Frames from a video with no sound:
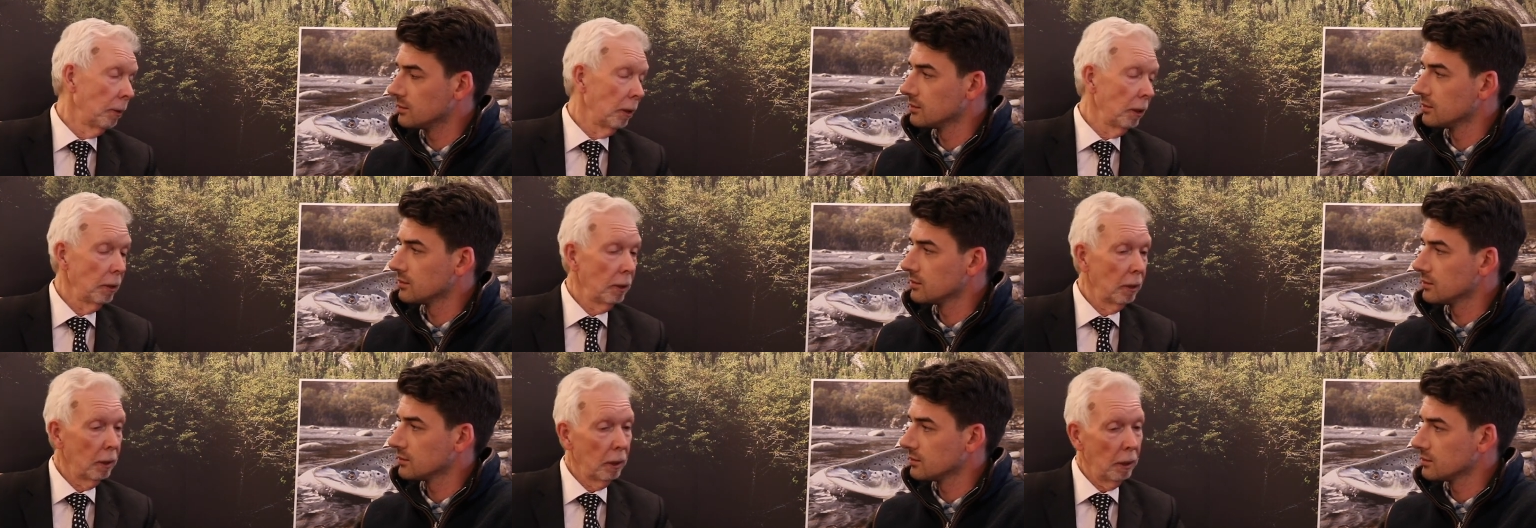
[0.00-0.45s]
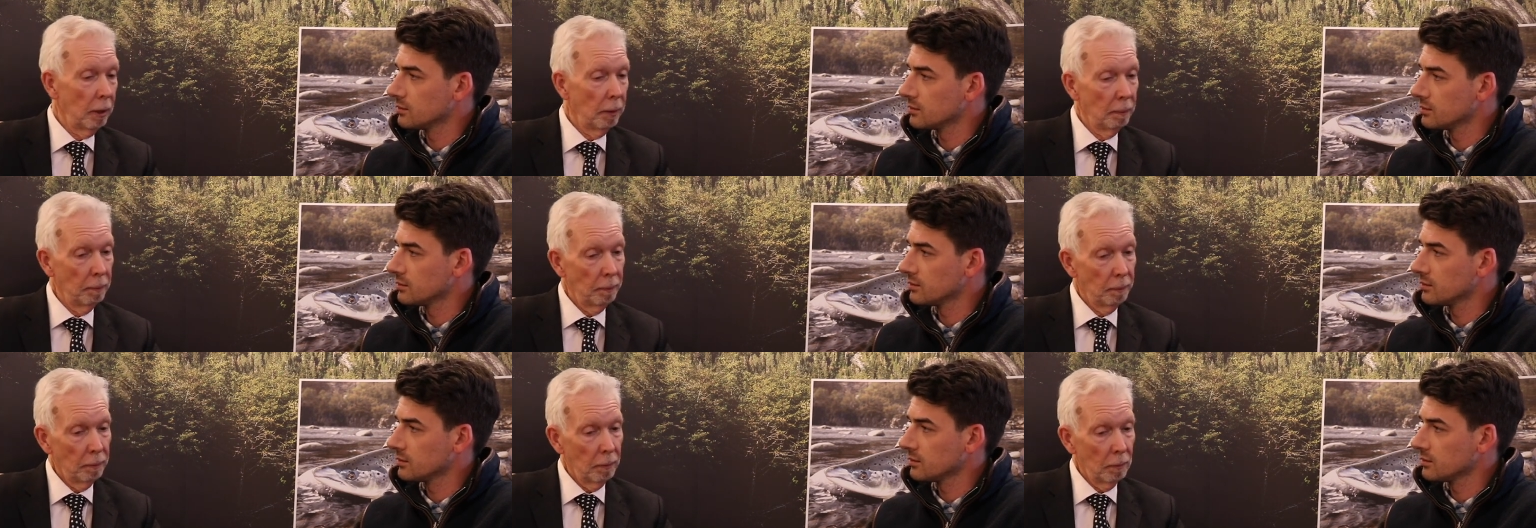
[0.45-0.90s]
Speaker 1: but
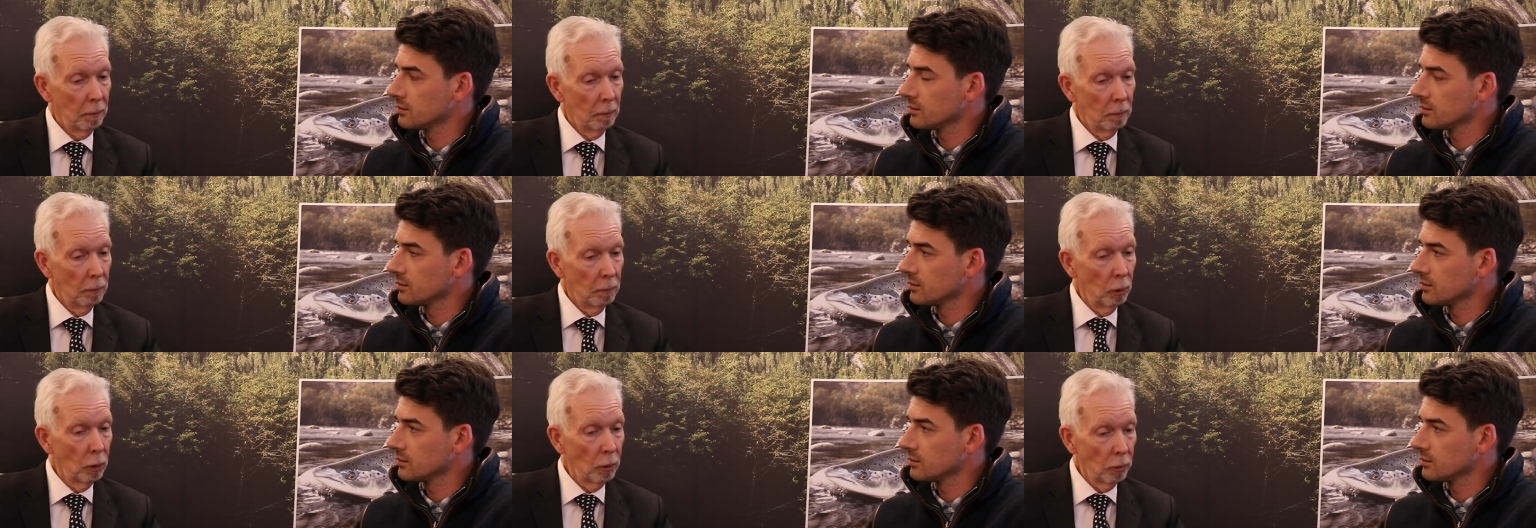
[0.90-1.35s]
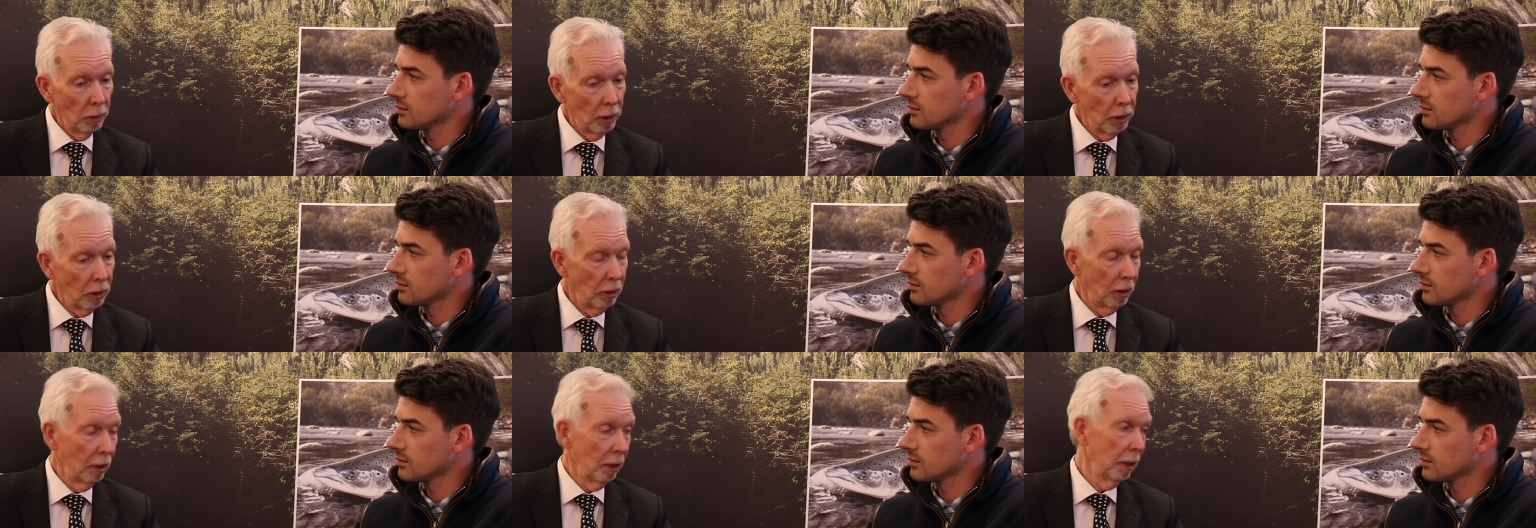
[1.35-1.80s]
um, more
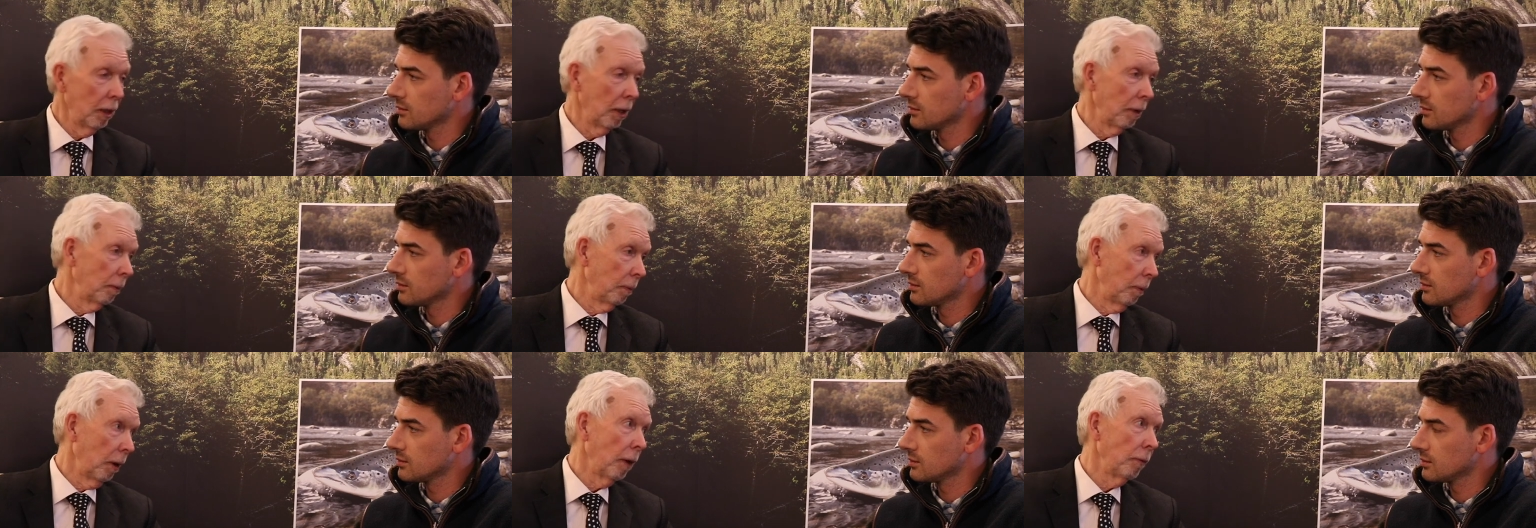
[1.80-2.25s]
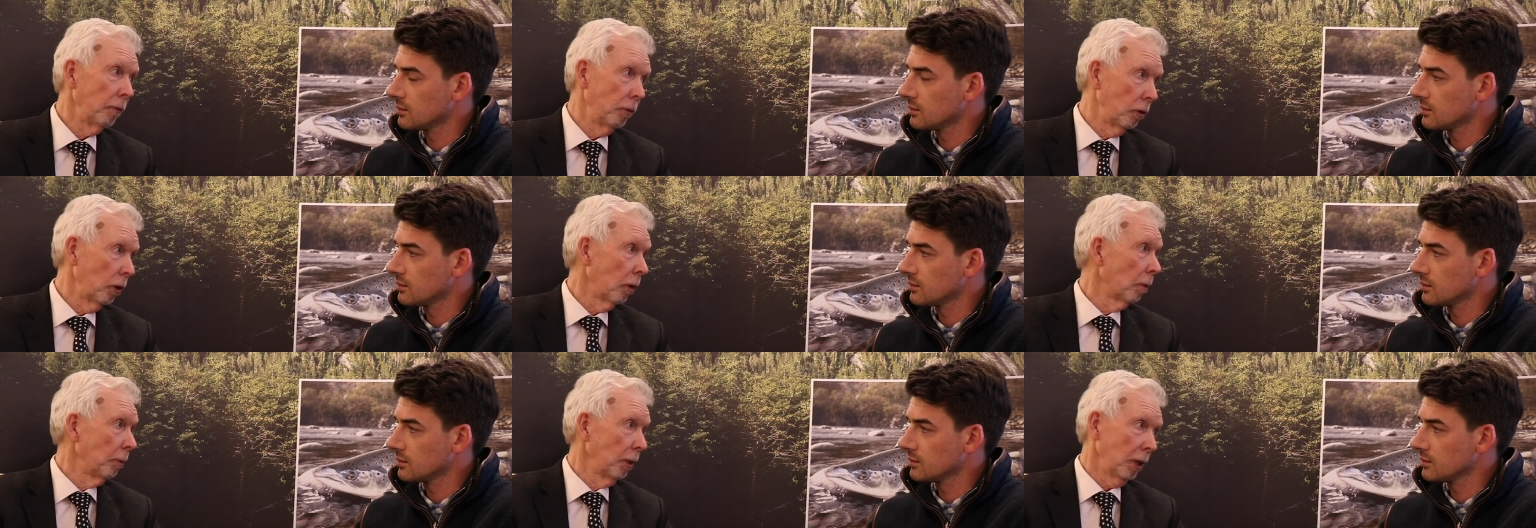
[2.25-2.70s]
recently I've, I've,
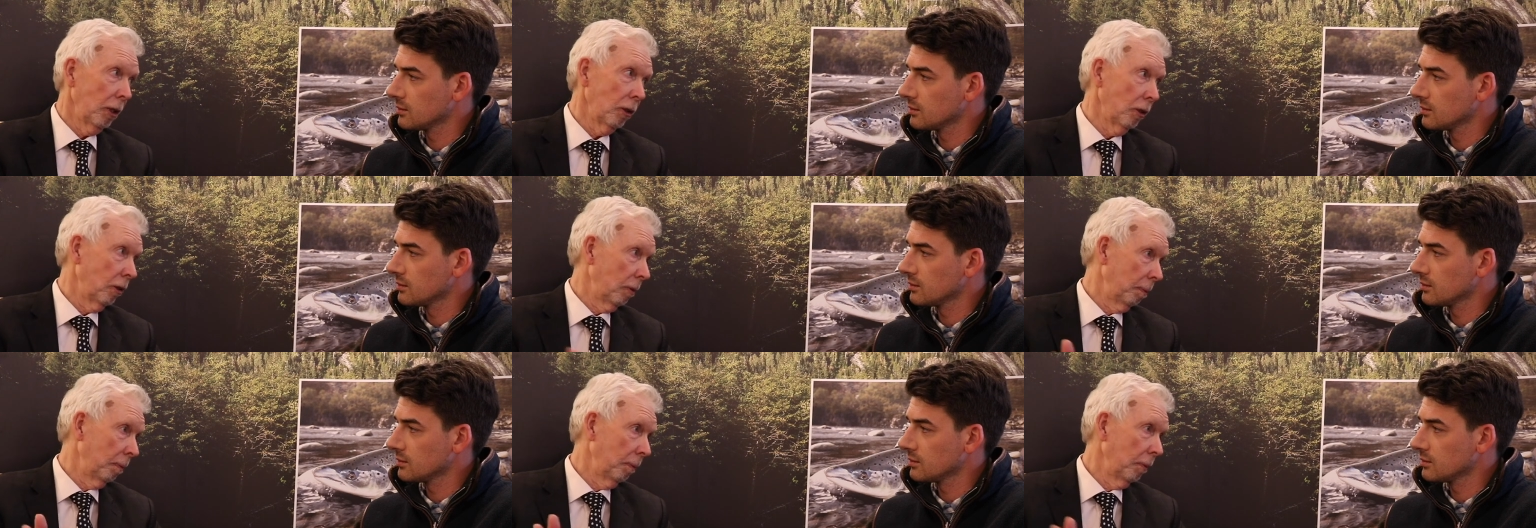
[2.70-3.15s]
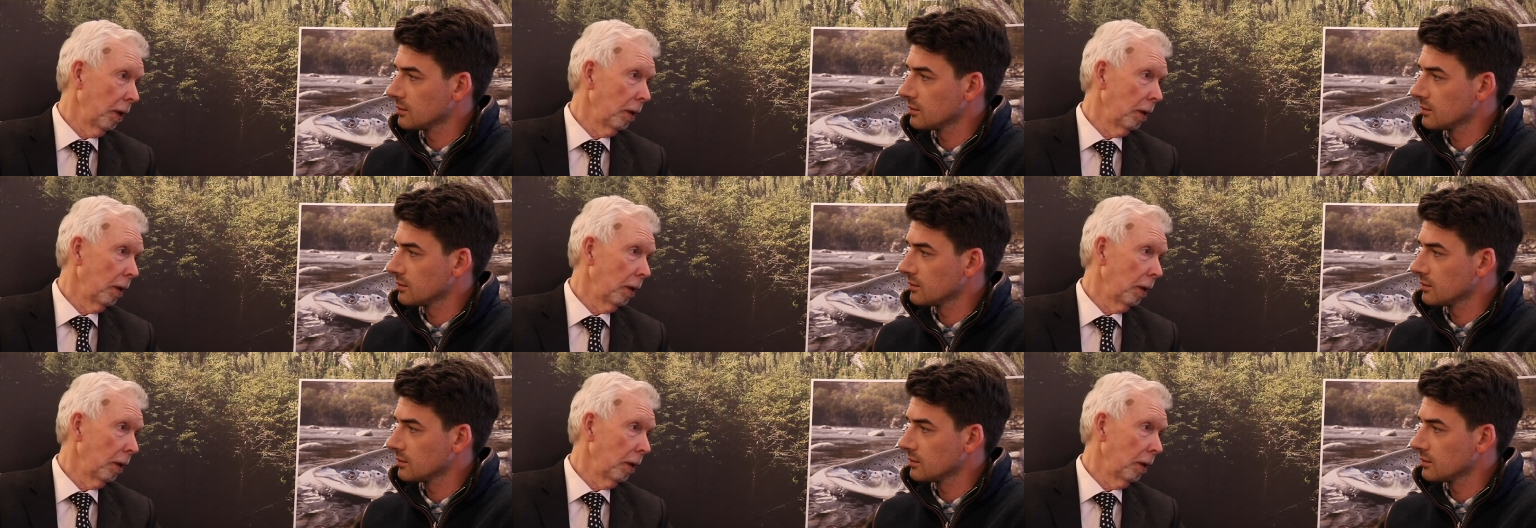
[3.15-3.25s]
dropped because,